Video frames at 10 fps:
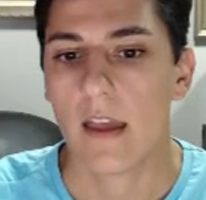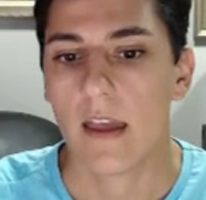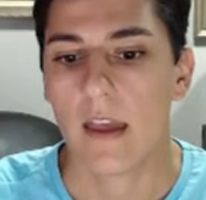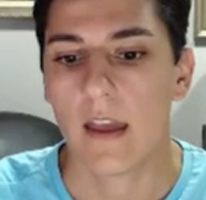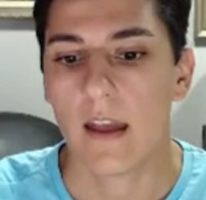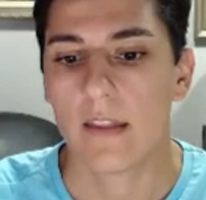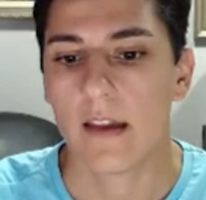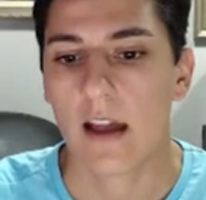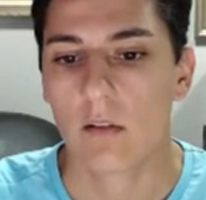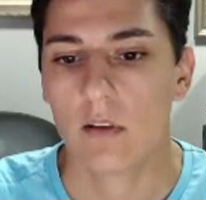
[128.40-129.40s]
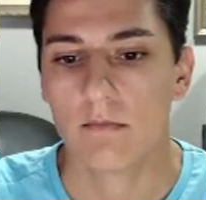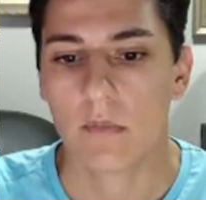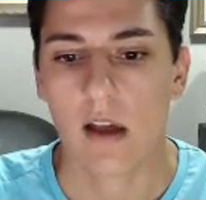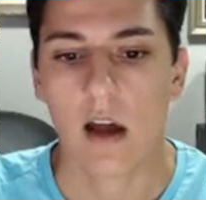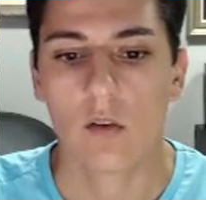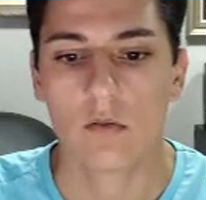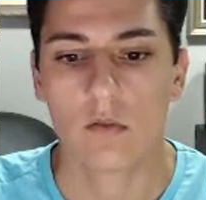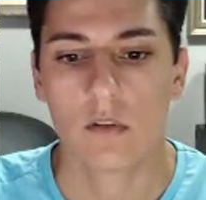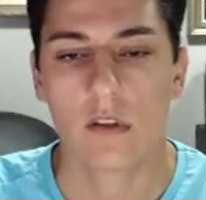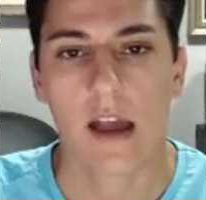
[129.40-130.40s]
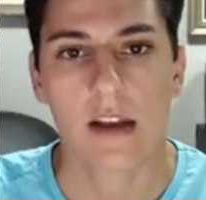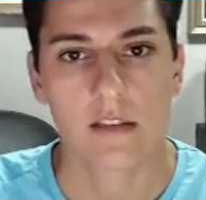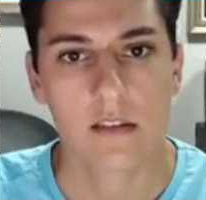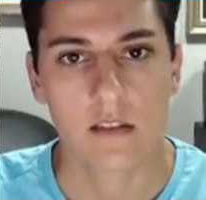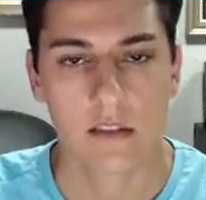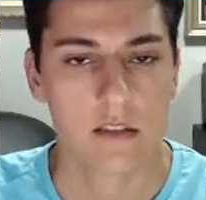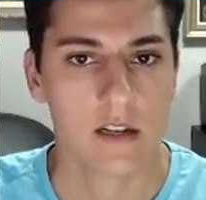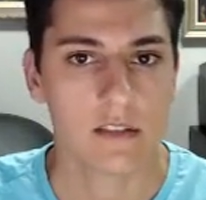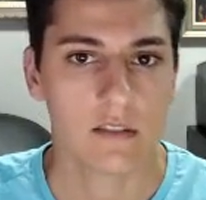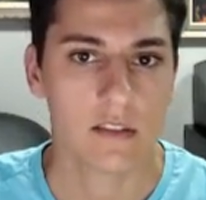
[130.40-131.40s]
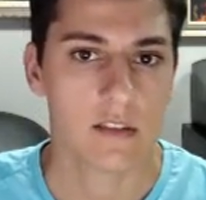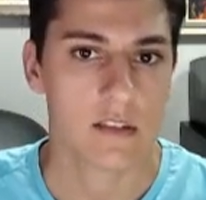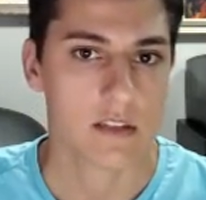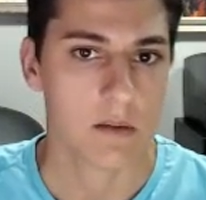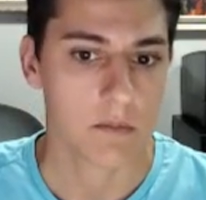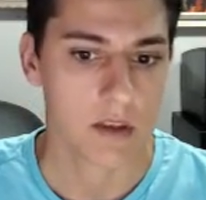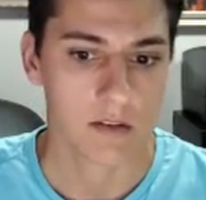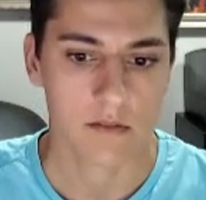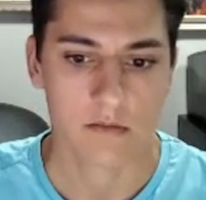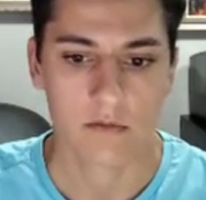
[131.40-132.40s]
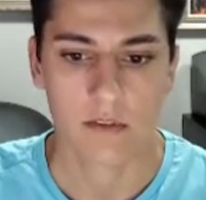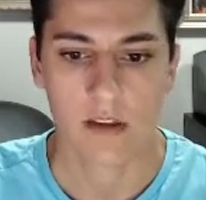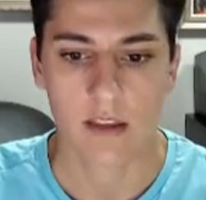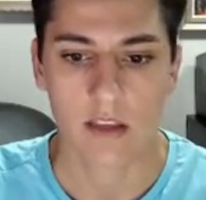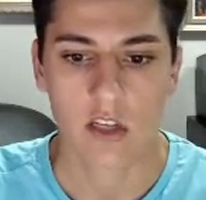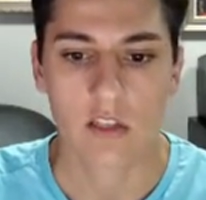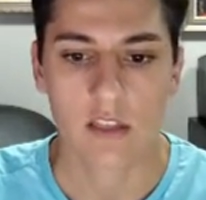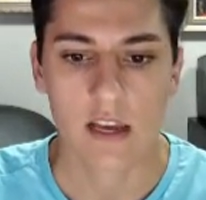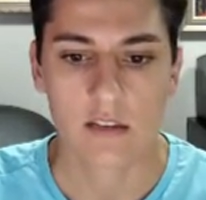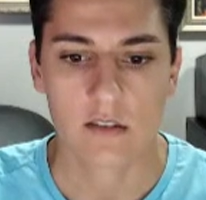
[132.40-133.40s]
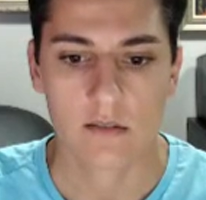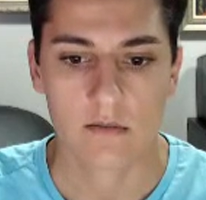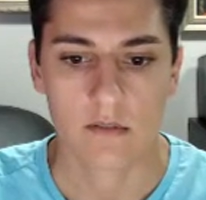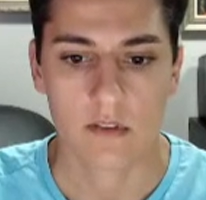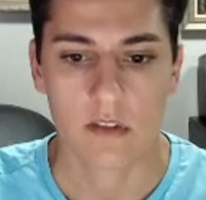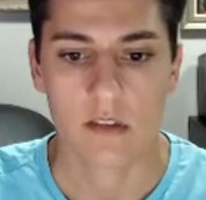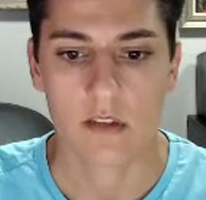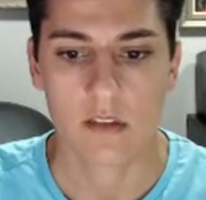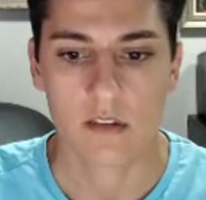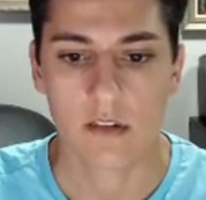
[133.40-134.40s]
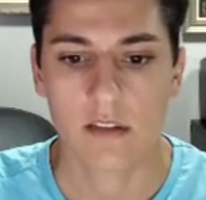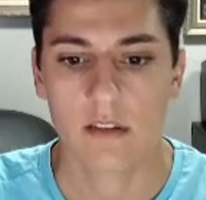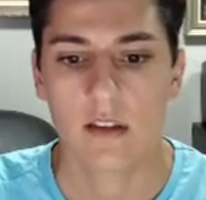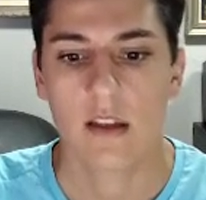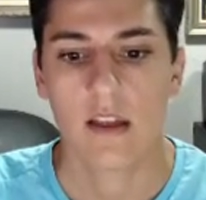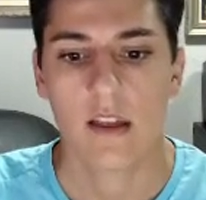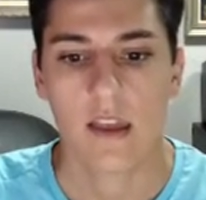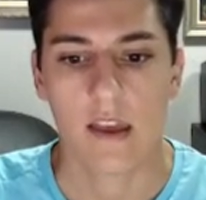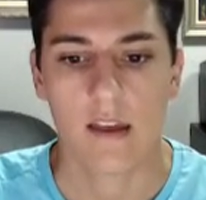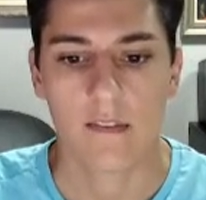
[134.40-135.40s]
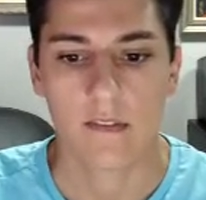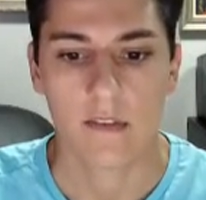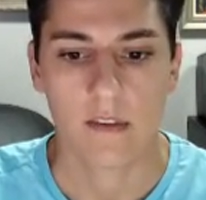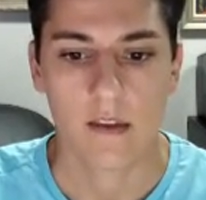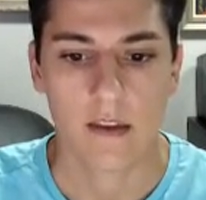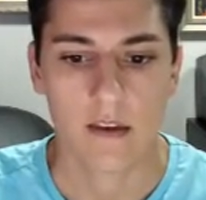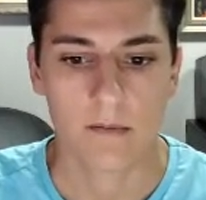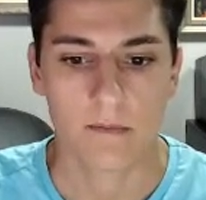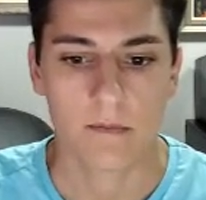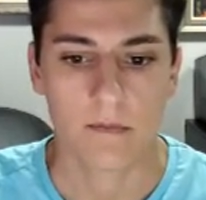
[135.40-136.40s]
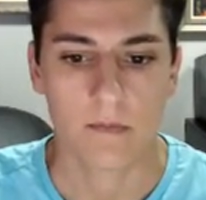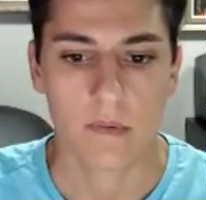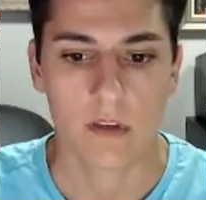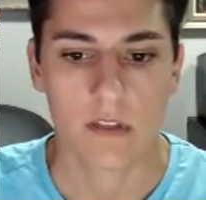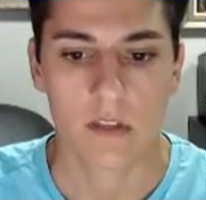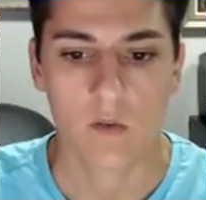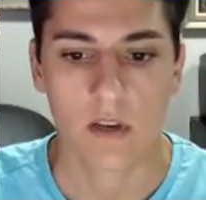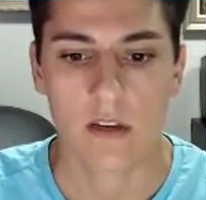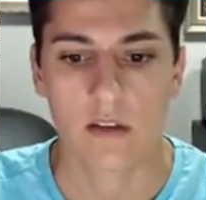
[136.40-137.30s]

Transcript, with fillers: and actually all the access is done in the same manner. The edit text is returned and the string